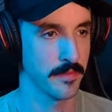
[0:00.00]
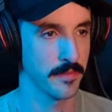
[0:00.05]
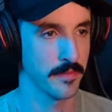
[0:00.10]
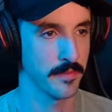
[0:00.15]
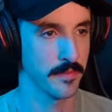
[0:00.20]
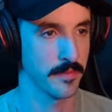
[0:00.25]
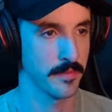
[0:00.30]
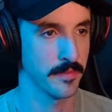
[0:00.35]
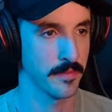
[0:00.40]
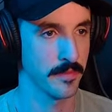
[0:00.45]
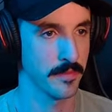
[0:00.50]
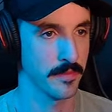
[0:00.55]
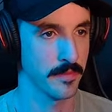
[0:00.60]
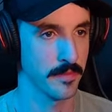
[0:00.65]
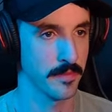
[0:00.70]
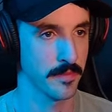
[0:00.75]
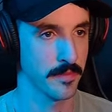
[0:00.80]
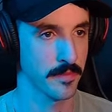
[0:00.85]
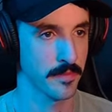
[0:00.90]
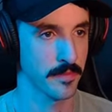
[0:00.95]

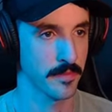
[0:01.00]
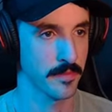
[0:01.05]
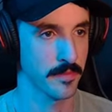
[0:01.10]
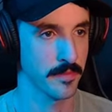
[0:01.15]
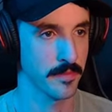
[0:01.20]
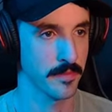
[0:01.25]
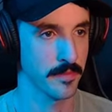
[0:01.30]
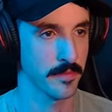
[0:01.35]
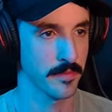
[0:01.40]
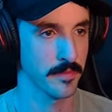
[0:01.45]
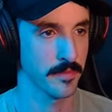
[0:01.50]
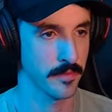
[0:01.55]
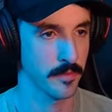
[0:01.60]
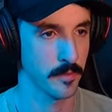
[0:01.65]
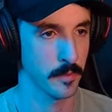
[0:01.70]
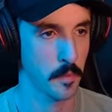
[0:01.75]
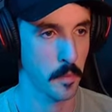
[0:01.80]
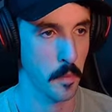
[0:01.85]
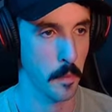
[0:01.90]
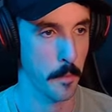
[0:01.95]

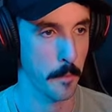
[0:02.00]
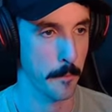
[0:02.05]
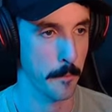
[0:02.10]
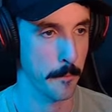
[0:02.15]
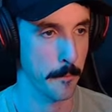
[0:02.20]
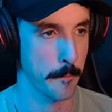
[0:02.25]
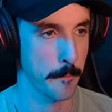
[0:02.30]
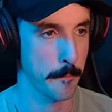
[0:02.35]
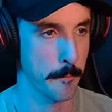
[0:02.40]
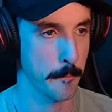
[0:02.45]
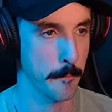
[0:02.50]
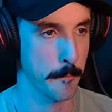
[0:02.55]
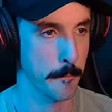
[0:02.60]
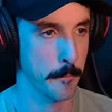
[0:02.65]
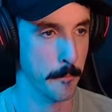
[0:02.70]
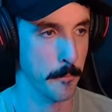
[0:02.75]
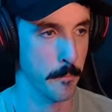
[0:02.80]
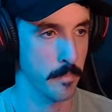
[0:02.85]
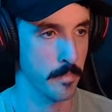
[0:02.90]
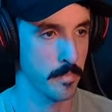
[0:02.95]

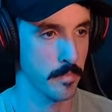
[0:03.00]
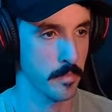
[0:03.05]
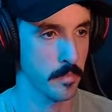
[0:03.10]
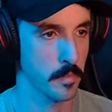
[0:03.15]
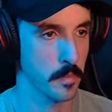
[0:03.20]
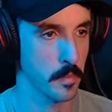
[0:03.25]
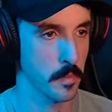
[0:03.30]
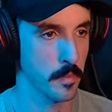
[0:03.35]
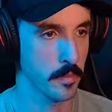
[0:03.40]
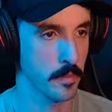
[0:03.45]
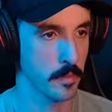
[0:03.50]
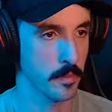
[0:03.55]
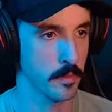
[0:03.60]
(silence)